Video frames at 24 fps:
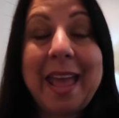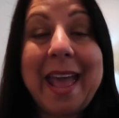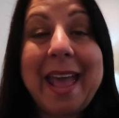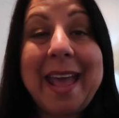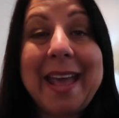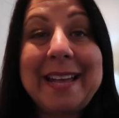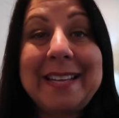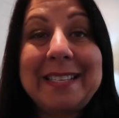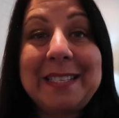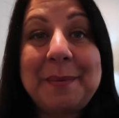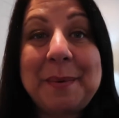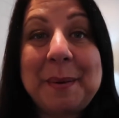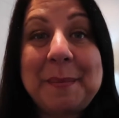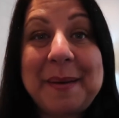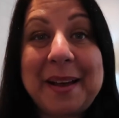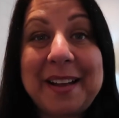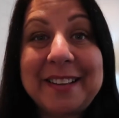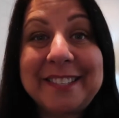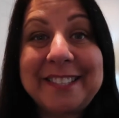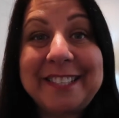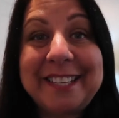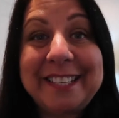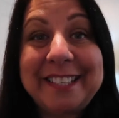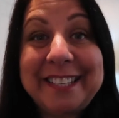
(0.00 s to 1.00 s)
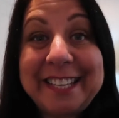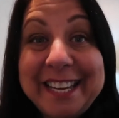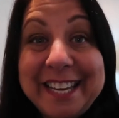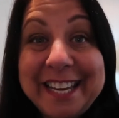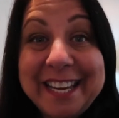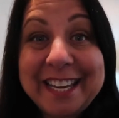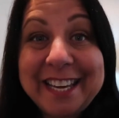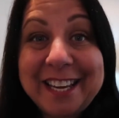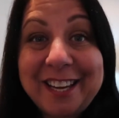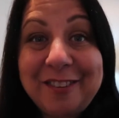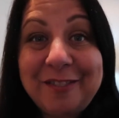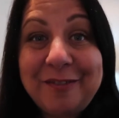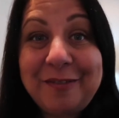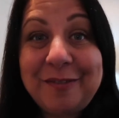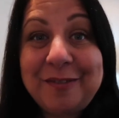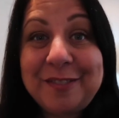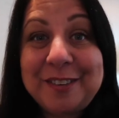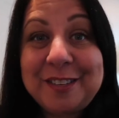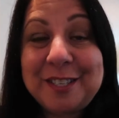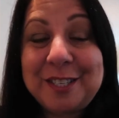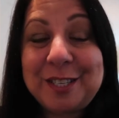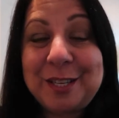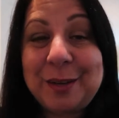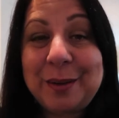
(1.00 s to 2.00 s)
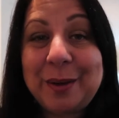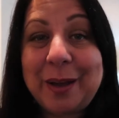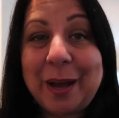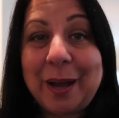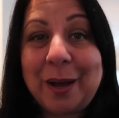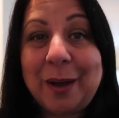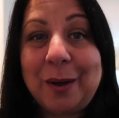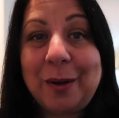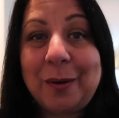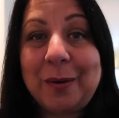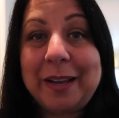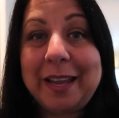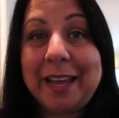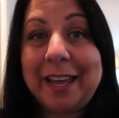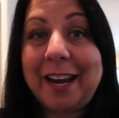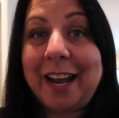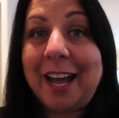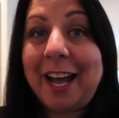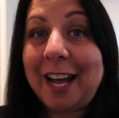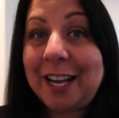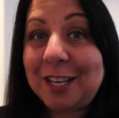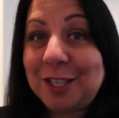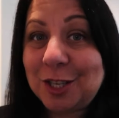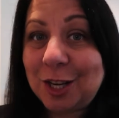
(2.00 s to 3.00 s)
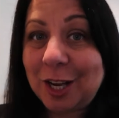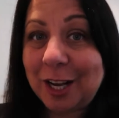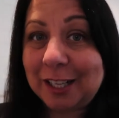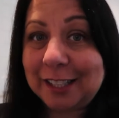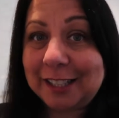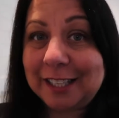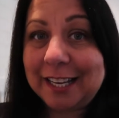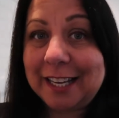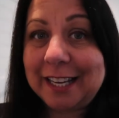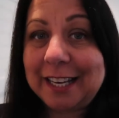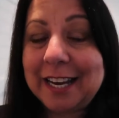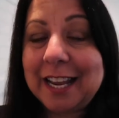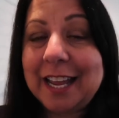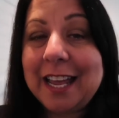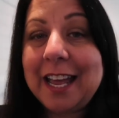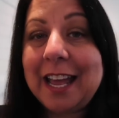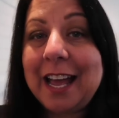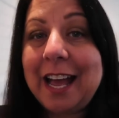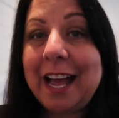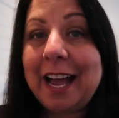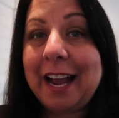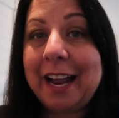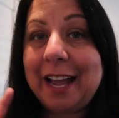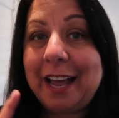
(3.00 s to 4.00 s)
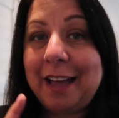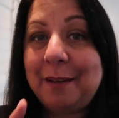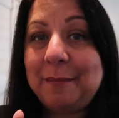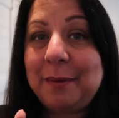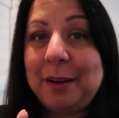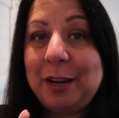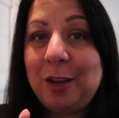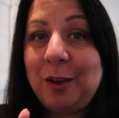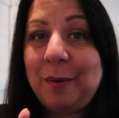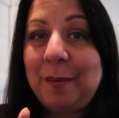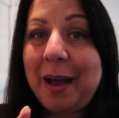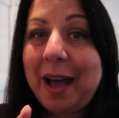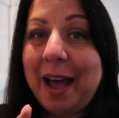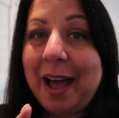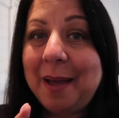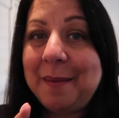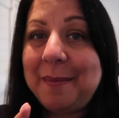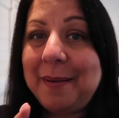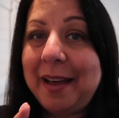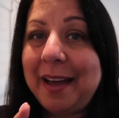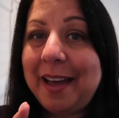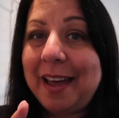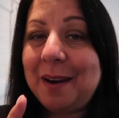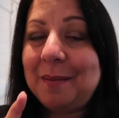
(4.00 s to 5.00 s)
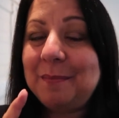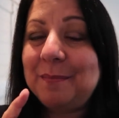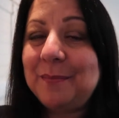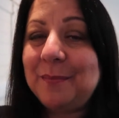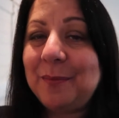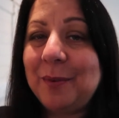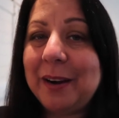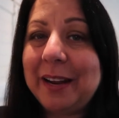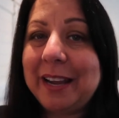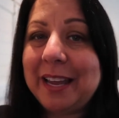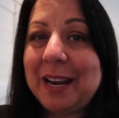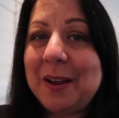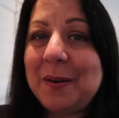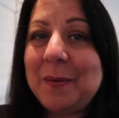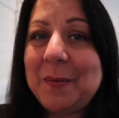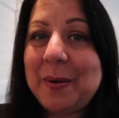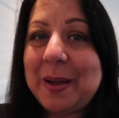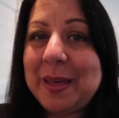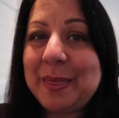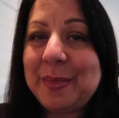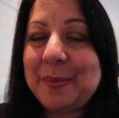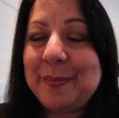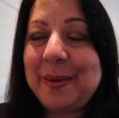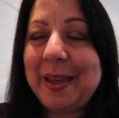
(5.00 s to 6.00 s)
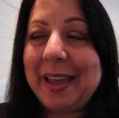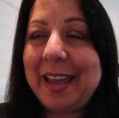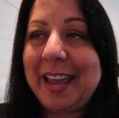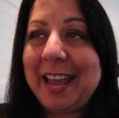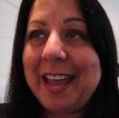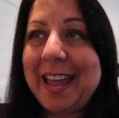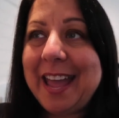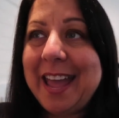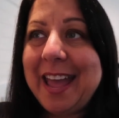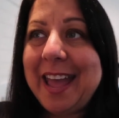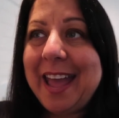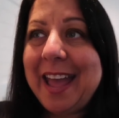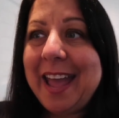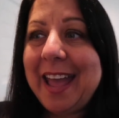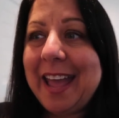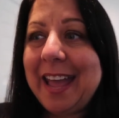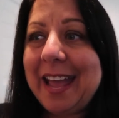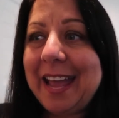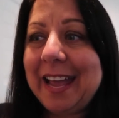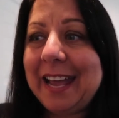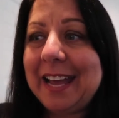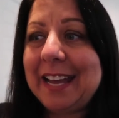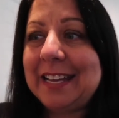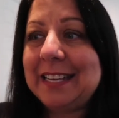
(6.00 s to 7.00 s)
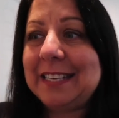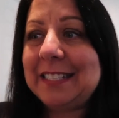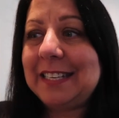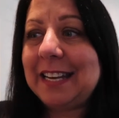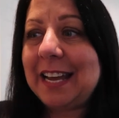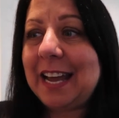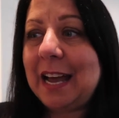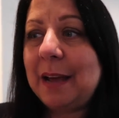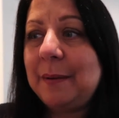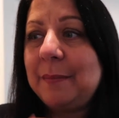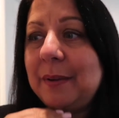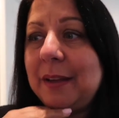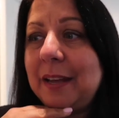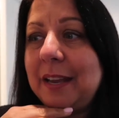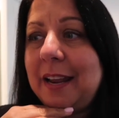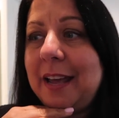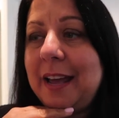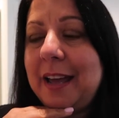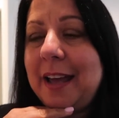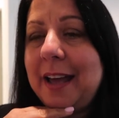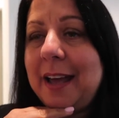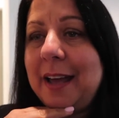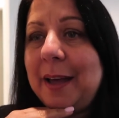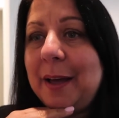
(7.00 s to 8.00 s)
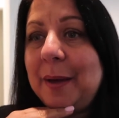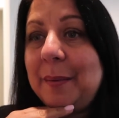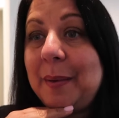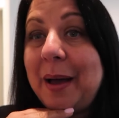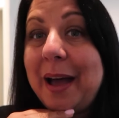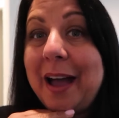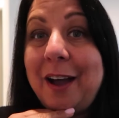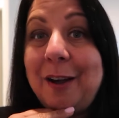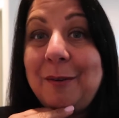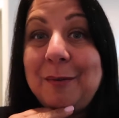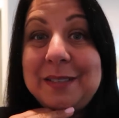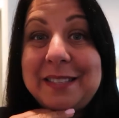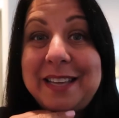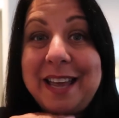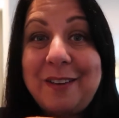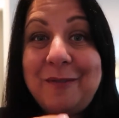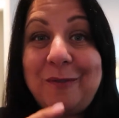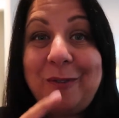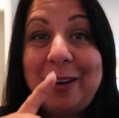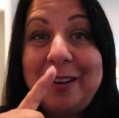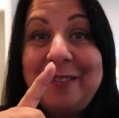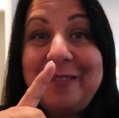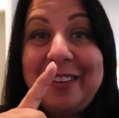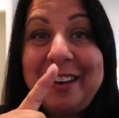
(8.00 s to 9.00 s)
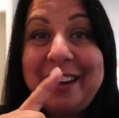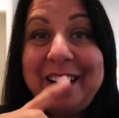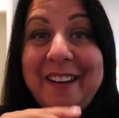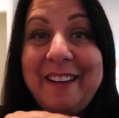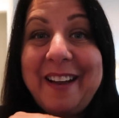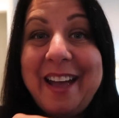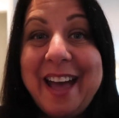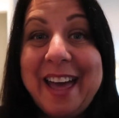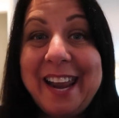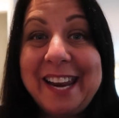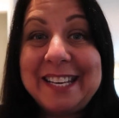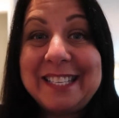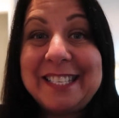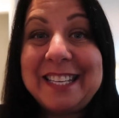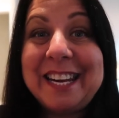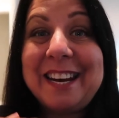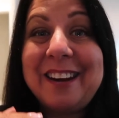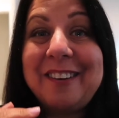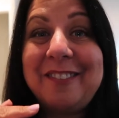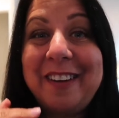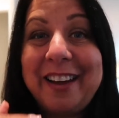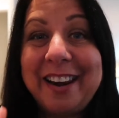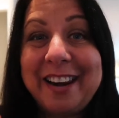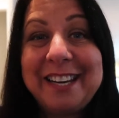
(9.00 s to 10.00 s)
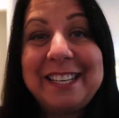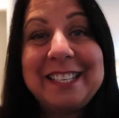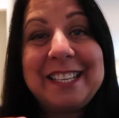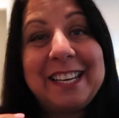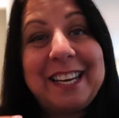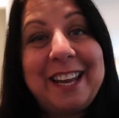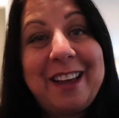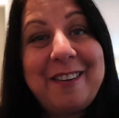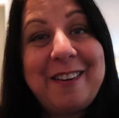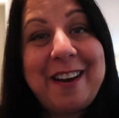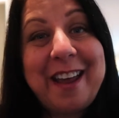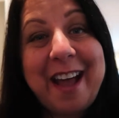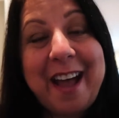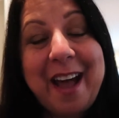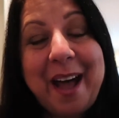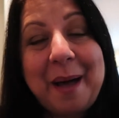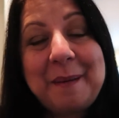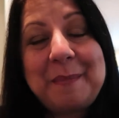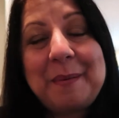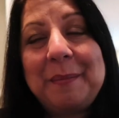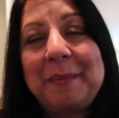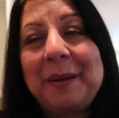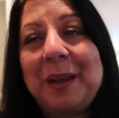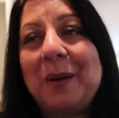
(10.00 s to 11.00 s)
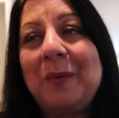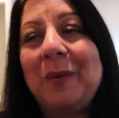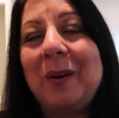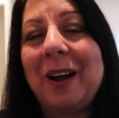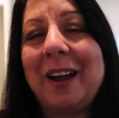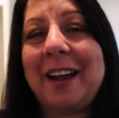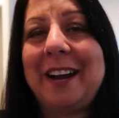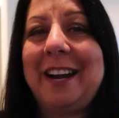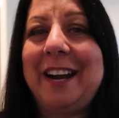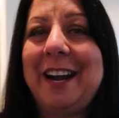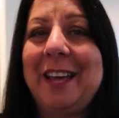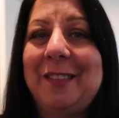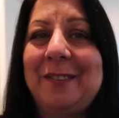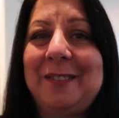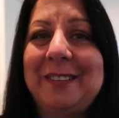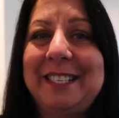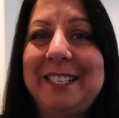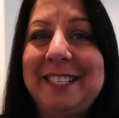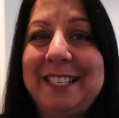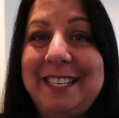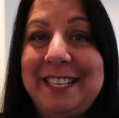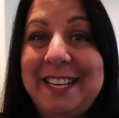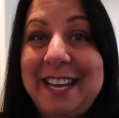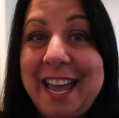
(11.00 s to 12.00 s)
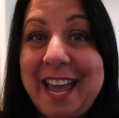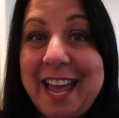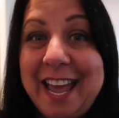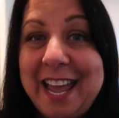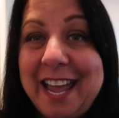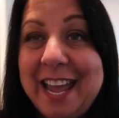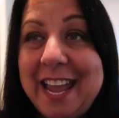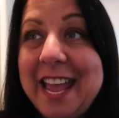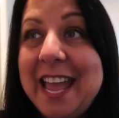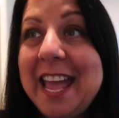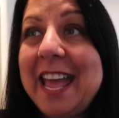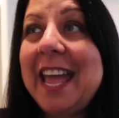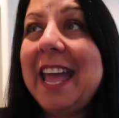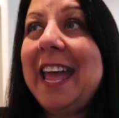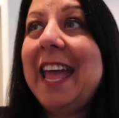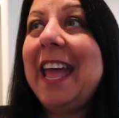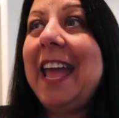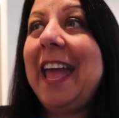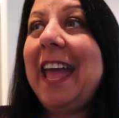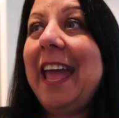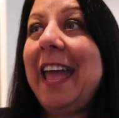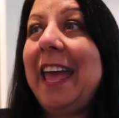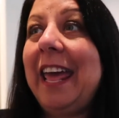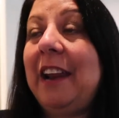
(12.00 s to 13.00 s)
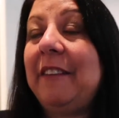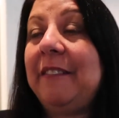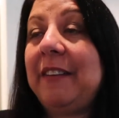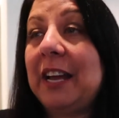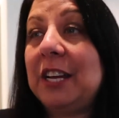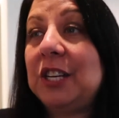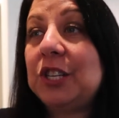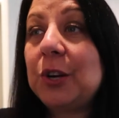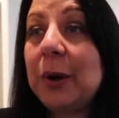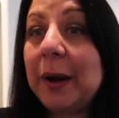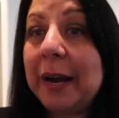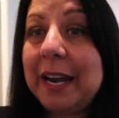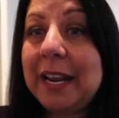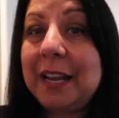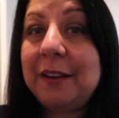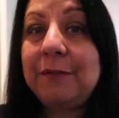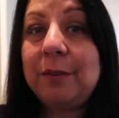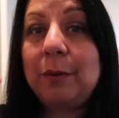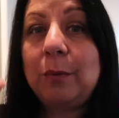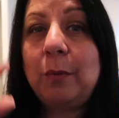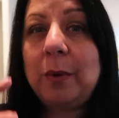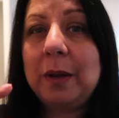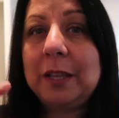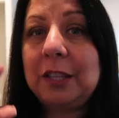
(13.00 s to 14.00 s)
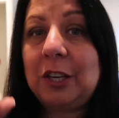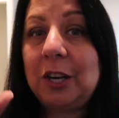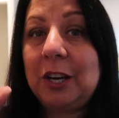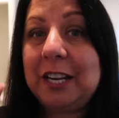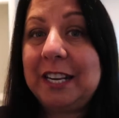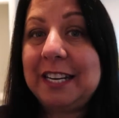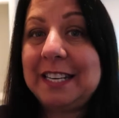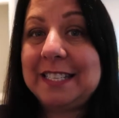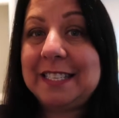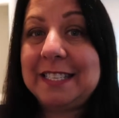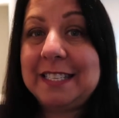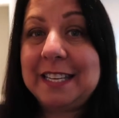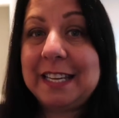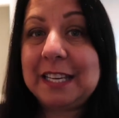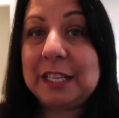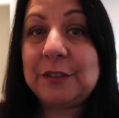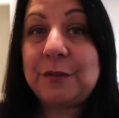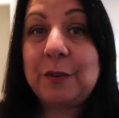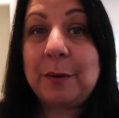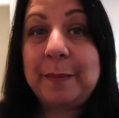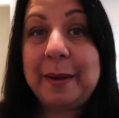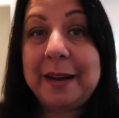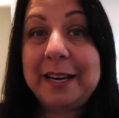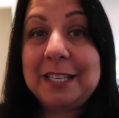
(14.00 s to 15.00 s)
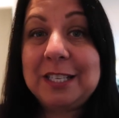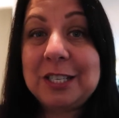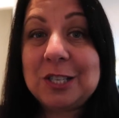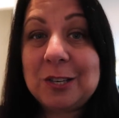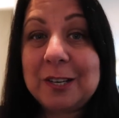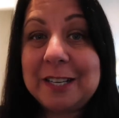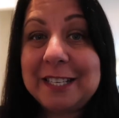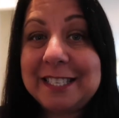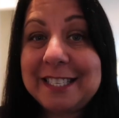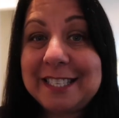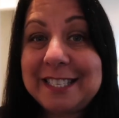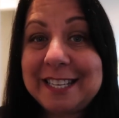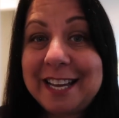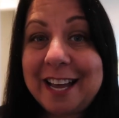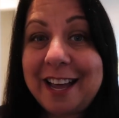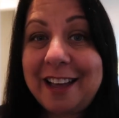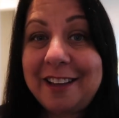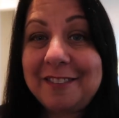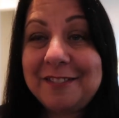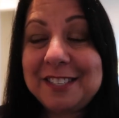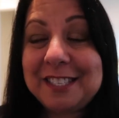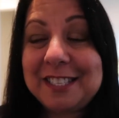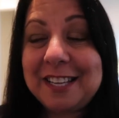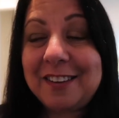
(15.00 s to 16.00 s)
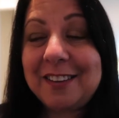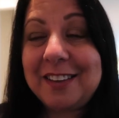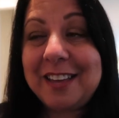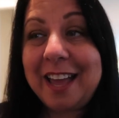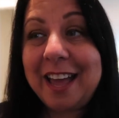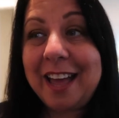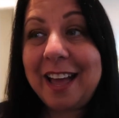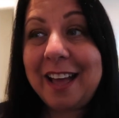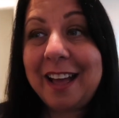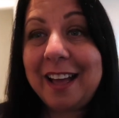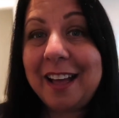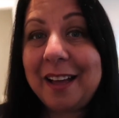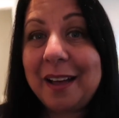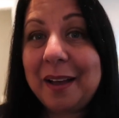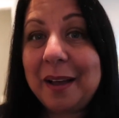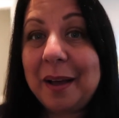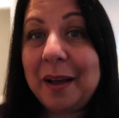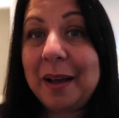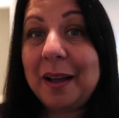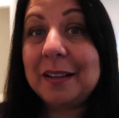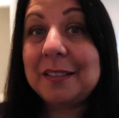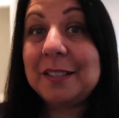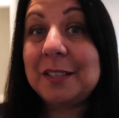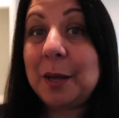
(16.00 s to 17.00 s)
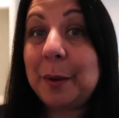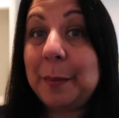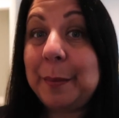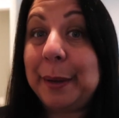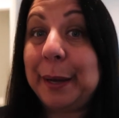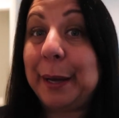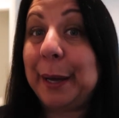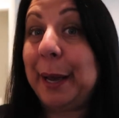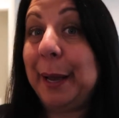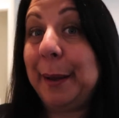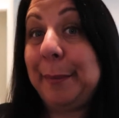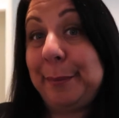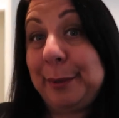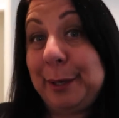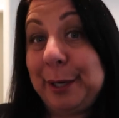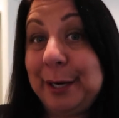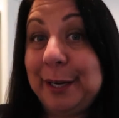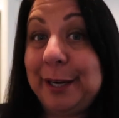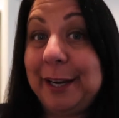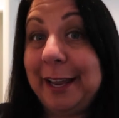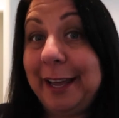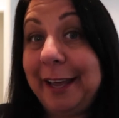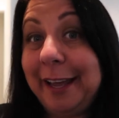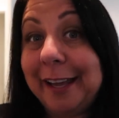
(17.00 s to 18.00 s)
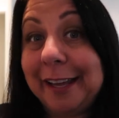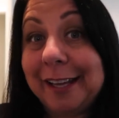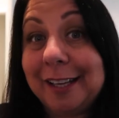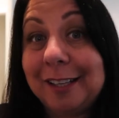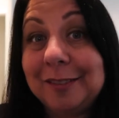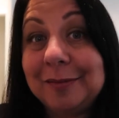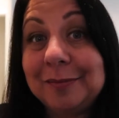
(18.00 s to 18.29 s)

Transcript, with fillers: And I'm about to leave to go get a hot chocolate. I got my new iPad, I'm bringing it with me, and I'm gonna, I almost have one video edited and ready to load up. I'm gonna work on another one today, and I've got training from 1:30 to 6 for Main Street stuff, so yeah, it's gonna be a happening day.